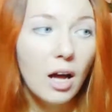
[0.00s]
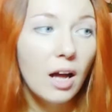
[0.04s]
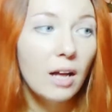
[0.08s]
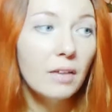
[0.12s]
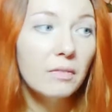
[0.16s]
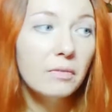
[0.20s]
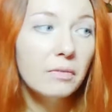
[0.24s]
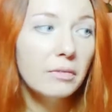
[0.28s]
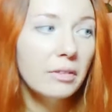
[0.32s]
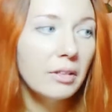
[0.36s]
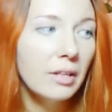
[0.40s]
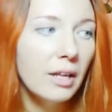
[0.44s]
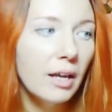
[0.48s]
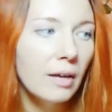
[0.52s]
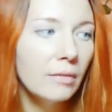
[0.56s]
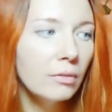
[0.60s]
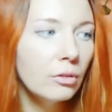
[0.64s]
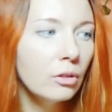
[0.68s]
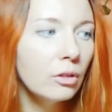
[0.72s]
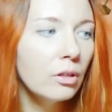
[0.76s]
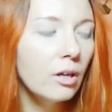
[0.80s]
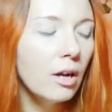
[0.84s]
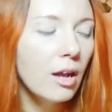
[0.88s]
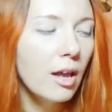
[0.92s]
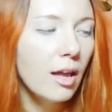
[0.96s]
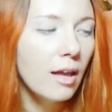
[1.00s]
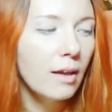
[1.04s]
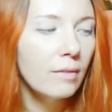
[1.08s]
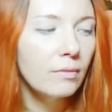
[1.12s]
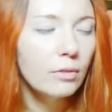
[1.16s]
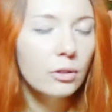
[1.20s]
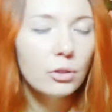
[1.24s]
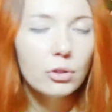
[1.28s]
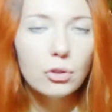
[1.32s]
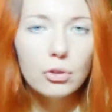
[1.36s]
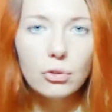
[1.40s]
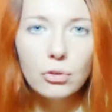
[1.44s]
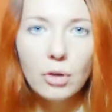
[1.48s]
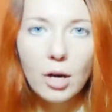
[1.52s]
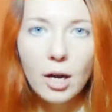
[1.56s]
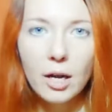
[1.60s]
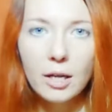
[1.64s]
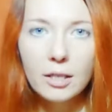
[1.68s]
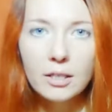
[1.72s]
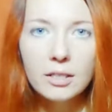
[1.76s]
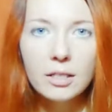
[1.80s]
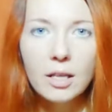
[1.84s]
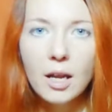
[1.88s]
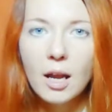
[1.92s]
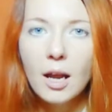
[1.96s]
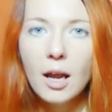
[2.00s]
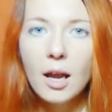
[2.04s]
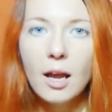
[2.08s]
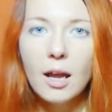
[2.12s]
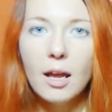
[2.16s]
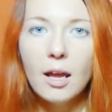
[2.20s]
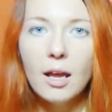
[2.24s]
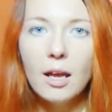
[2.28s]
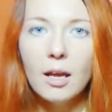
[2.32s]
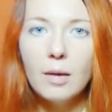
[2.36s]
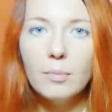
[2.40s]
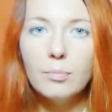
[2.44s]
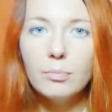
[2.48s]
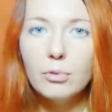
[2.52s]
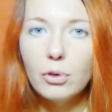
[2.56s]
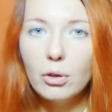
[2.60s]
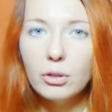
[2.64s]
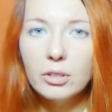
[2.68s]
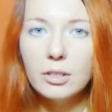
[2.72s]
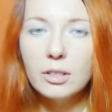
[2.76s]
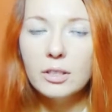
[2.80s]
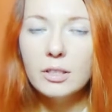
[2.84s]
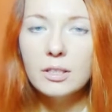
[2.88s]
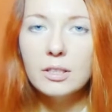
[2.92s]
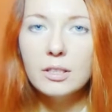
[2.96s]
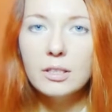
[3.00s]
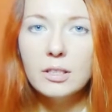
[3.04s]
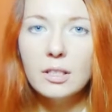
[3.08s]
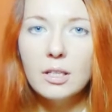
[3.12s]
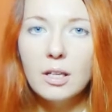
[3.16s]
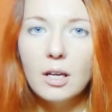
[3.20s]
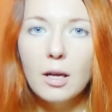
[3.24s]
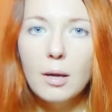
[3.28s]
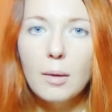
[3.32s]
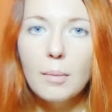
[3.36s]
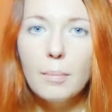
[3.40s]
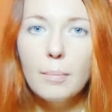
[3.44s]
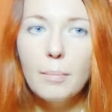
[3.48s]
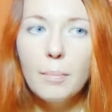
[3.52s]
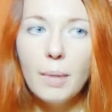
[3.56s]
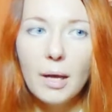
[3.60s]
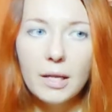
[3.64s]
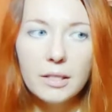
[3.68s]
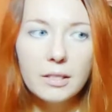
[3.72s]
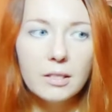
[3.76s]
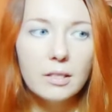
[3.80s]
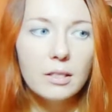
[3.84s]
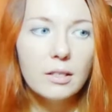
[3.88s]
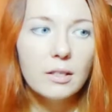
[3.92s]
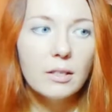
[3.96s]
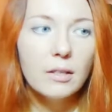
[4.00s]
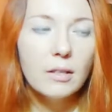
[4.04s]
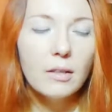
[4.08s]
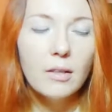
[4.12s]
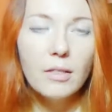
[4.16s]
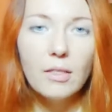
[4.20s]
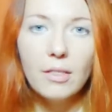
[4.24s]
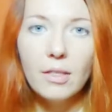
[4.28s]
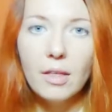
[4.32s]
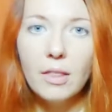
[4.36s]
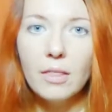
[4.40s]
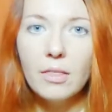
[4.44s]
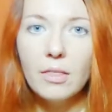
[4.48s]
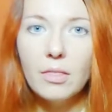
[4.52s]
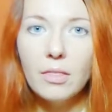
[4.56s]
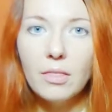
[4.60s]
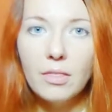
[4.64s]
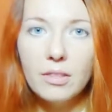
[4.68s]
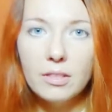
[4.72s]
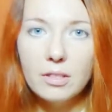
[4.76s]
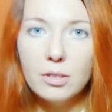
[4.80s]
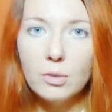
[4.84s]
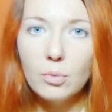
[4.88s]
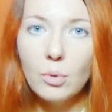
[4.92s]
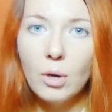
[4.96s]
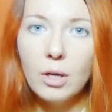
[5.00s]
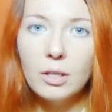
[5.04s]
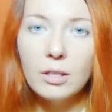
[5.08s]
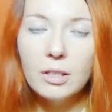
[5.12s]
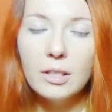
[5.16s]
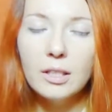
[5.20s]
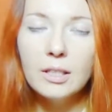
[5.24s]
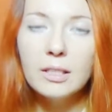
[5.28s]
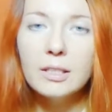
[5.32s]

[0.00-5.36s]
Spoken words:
I've never ever tried a product better than this one.